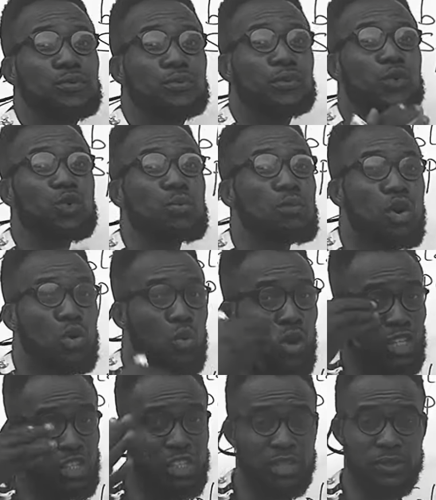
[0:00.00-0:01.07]
few more
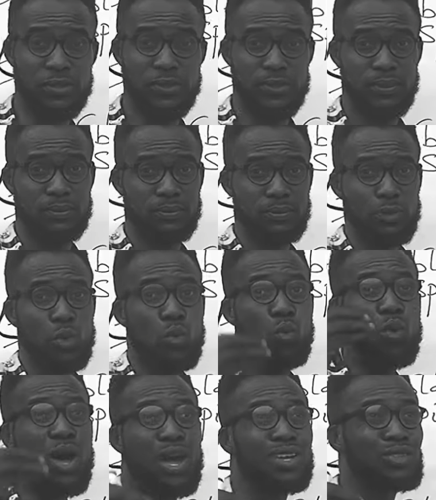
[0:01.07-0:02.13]
questions,
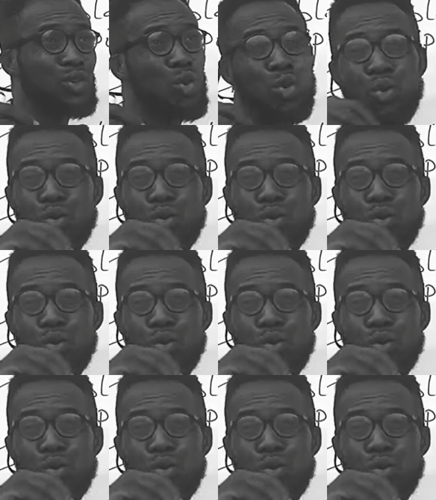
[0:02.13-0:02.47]
one